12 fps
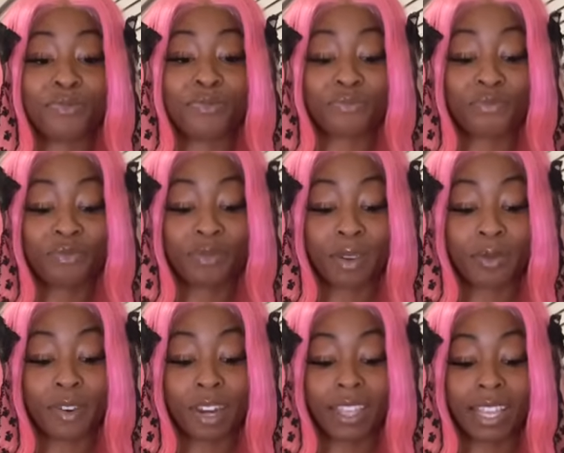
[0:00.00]
And mm,
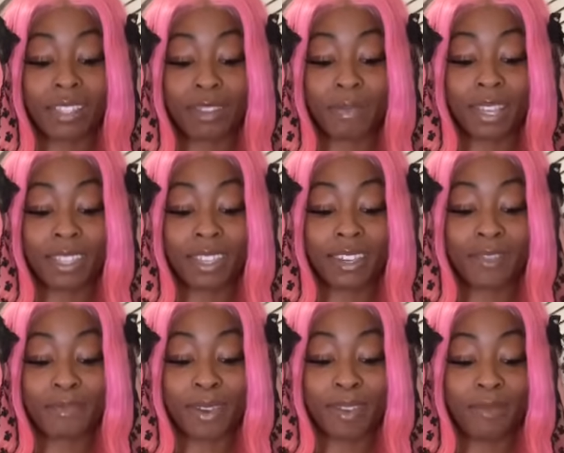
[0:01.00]
I'm like that's the best
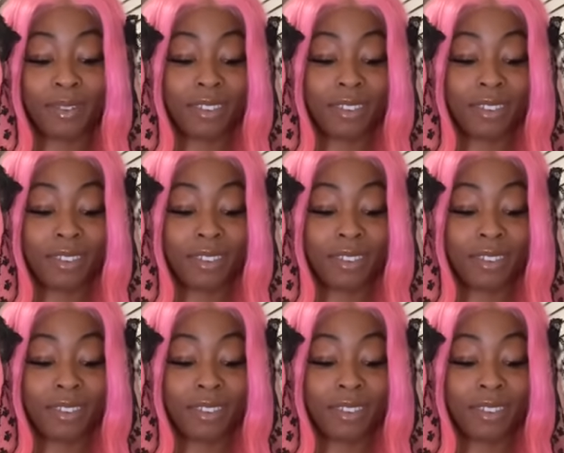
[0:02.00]
gift, baby.